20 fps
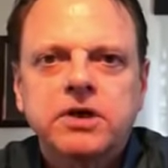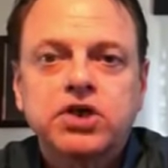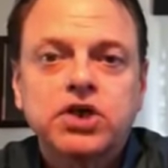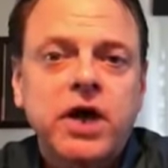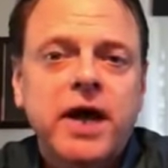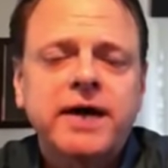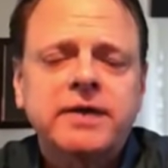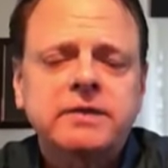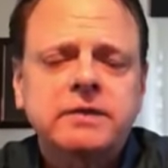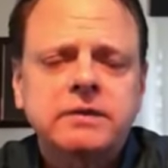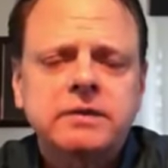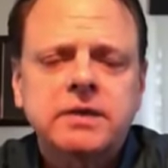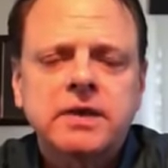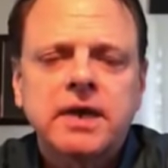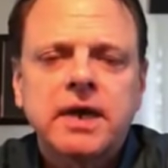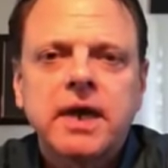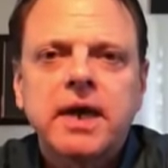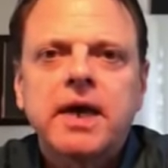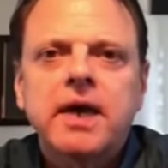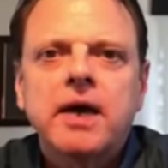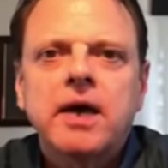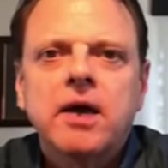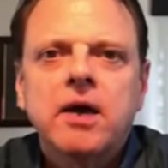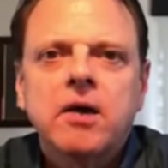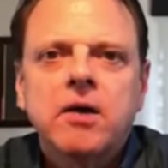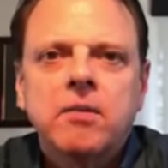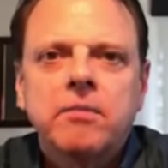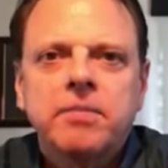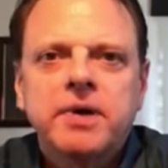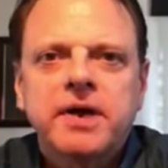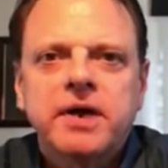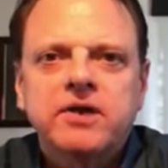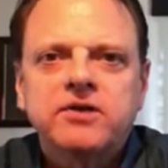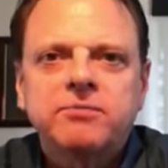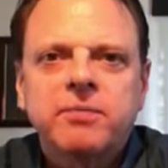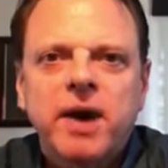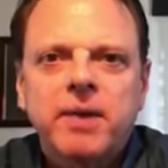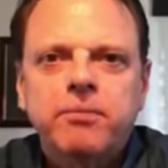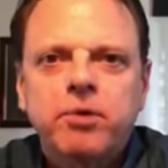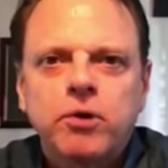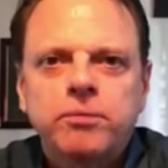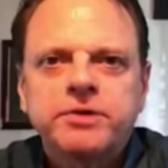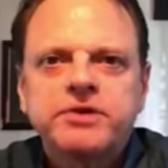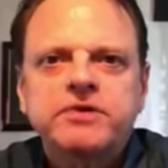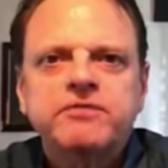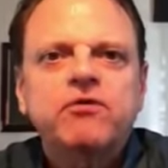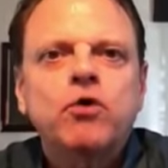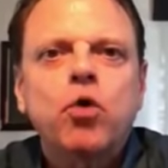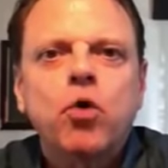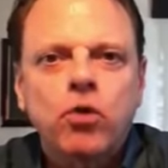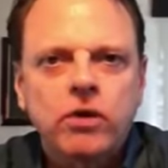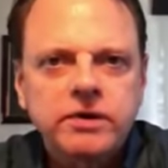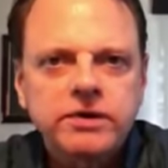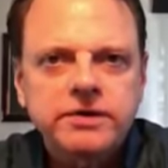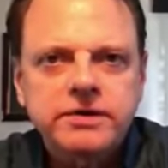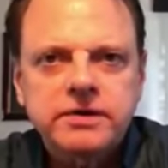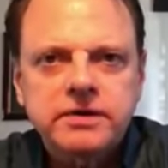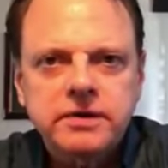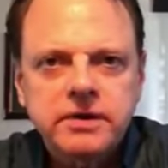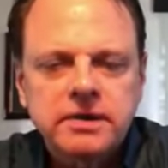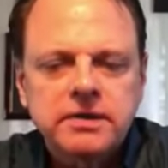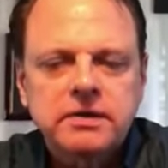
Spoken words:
chats, because my purpose, of course,